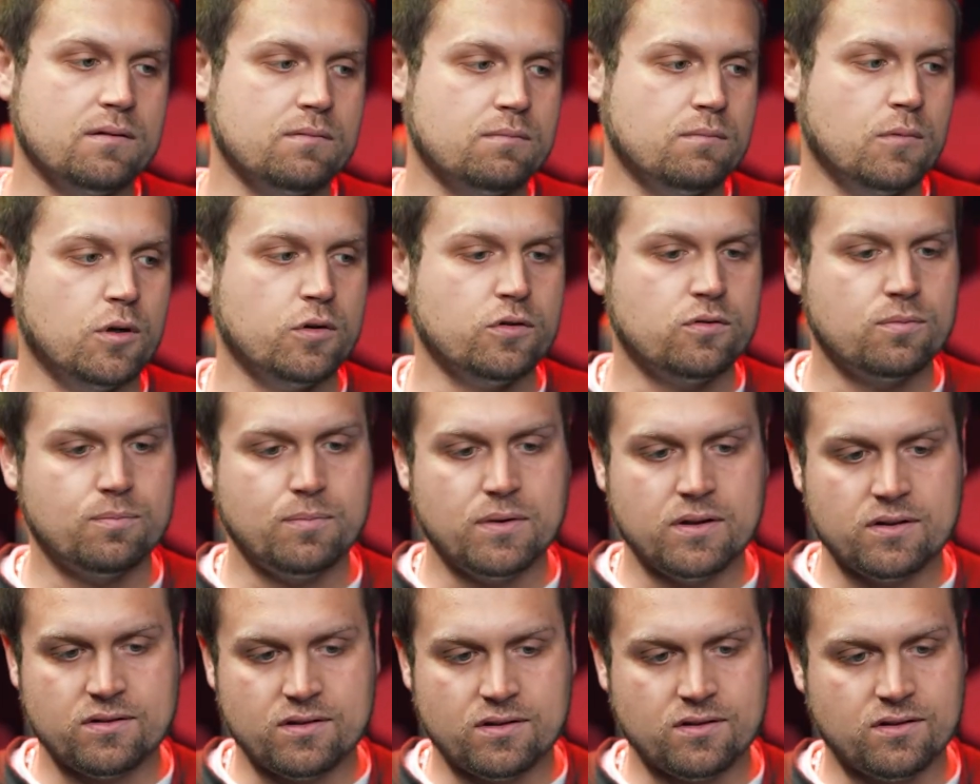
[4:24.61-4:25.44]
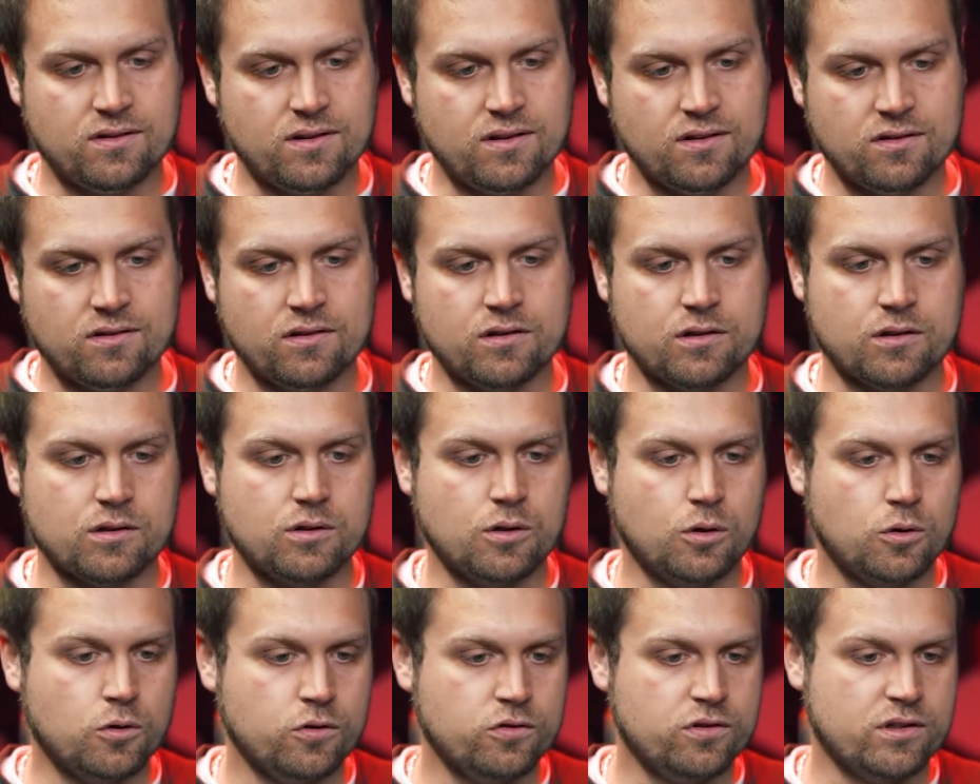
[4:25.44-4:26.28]
Most businesses, their
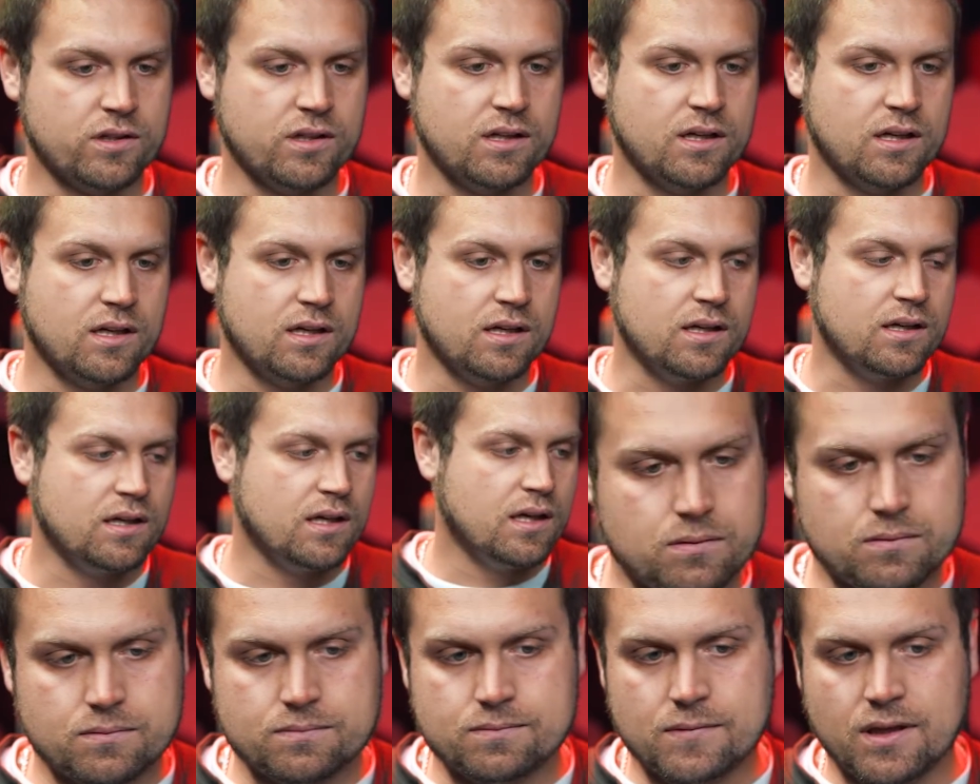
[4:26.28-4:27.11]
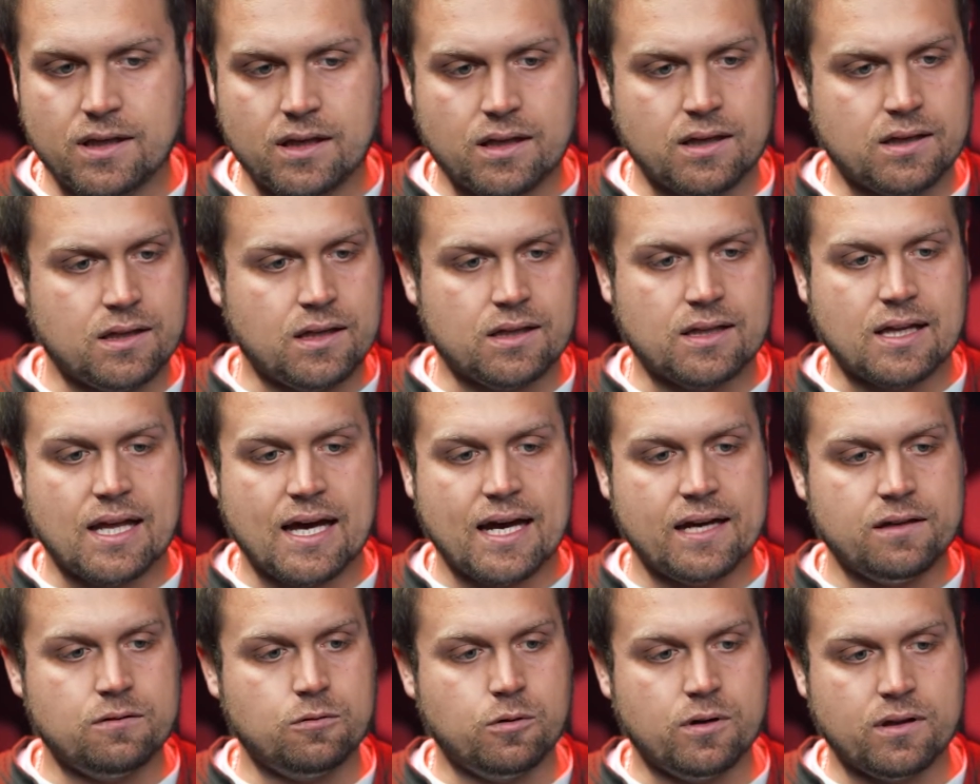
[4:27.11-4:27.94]
goals are going to
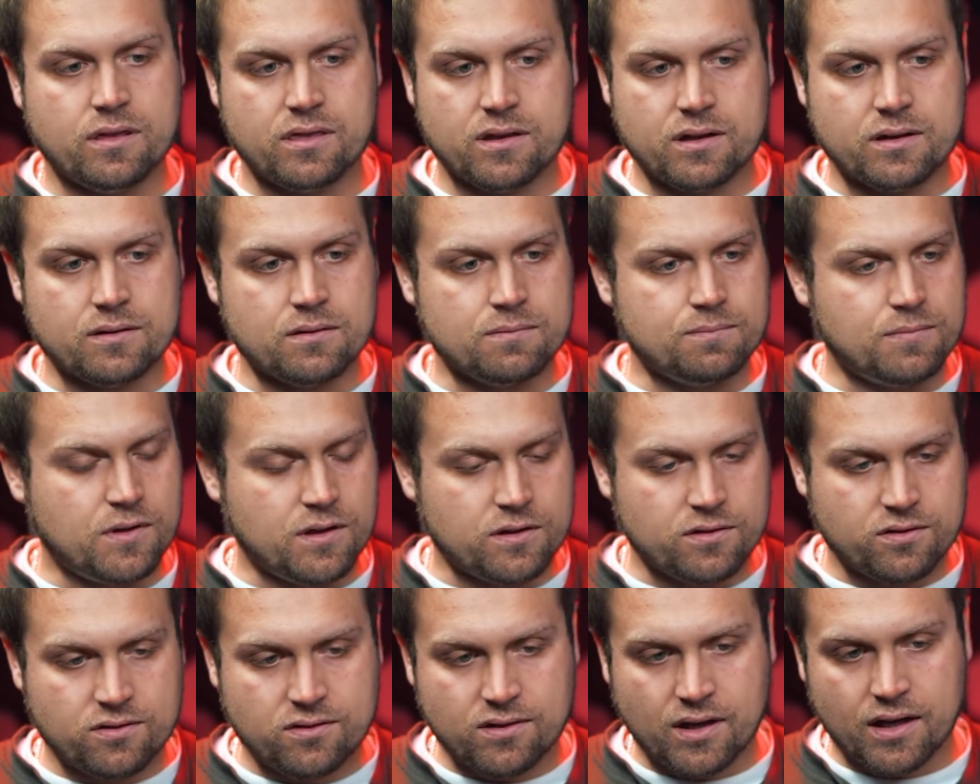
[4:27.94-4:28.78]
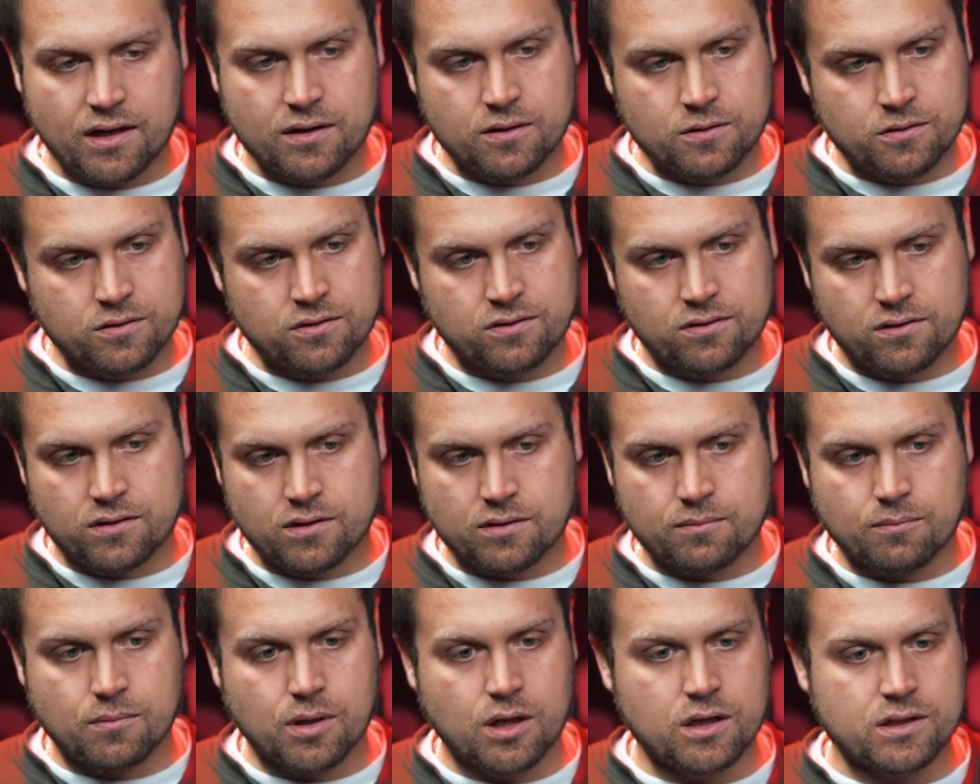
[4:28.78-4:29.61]
align with their sales,
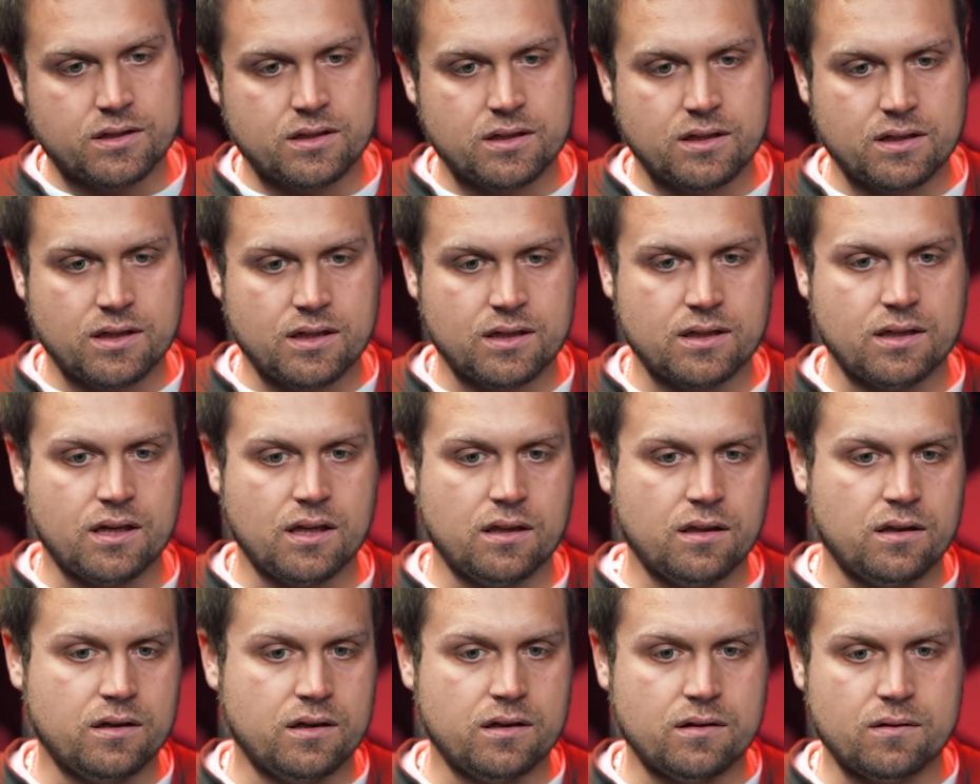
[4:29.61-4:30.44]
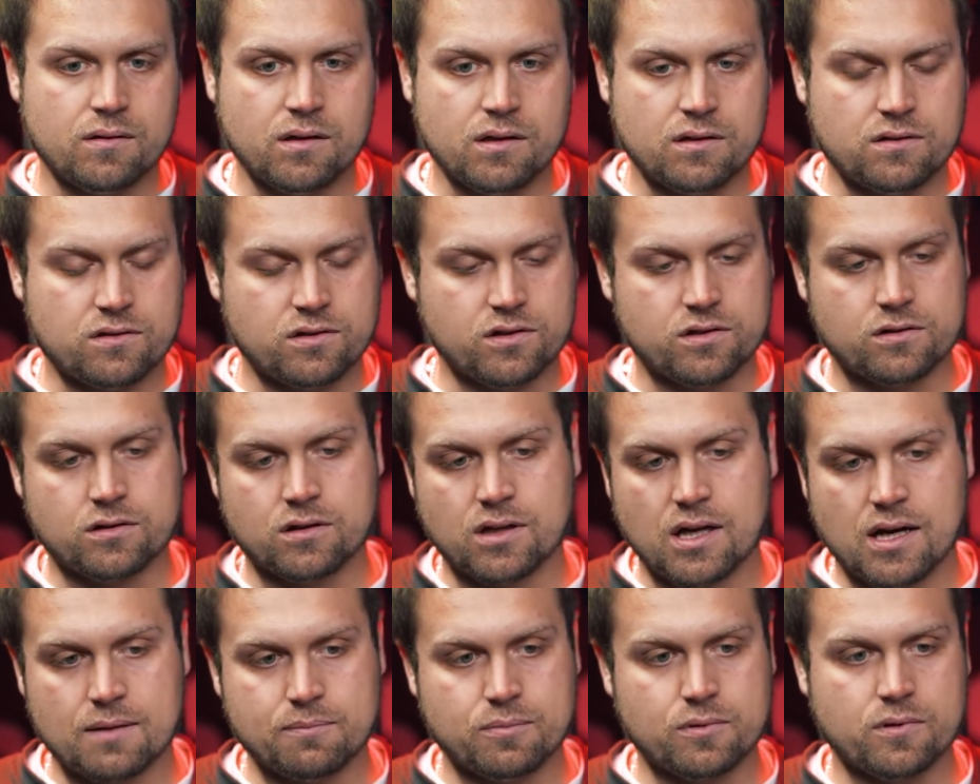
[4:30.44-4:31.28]
their marketing, and their internal
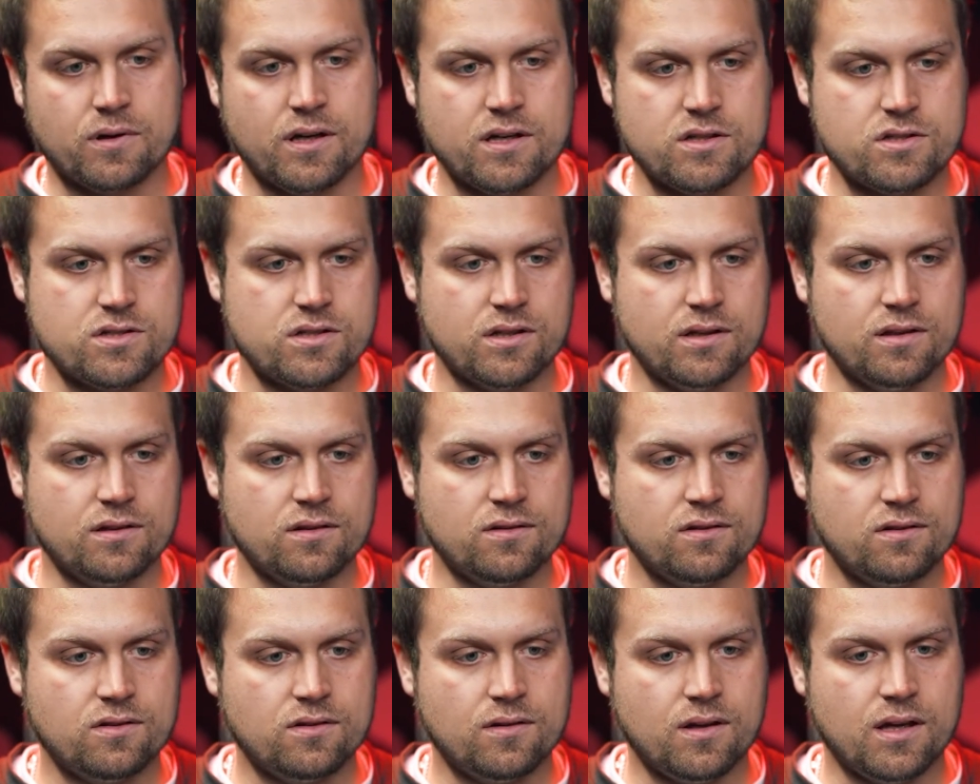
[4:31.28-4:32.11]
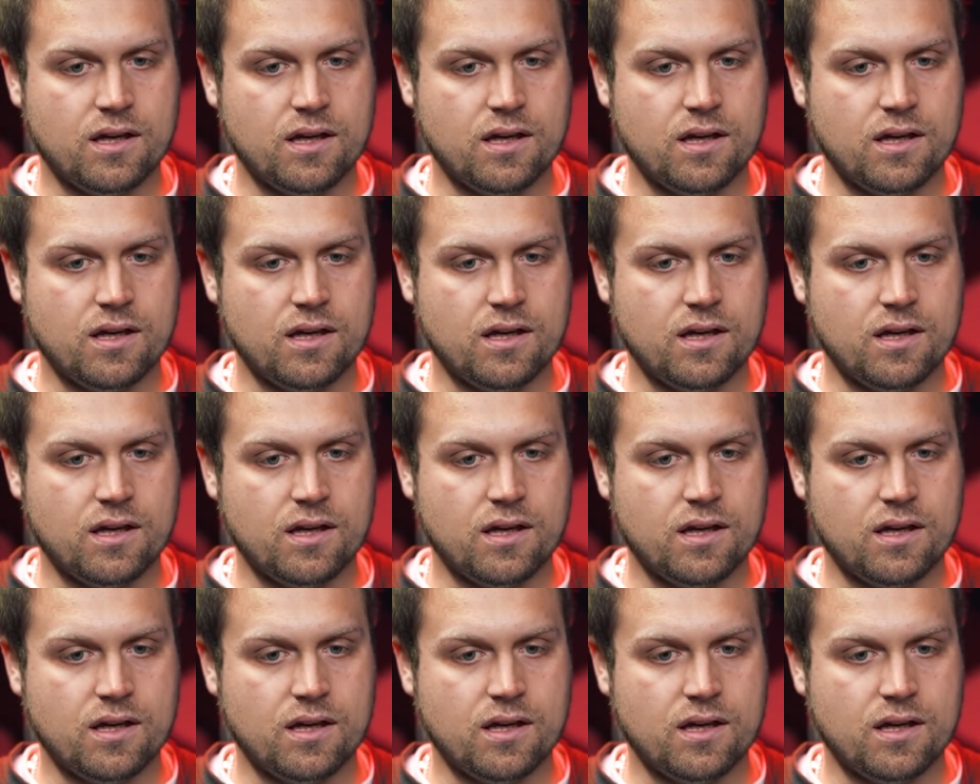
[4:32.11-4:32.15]
operations.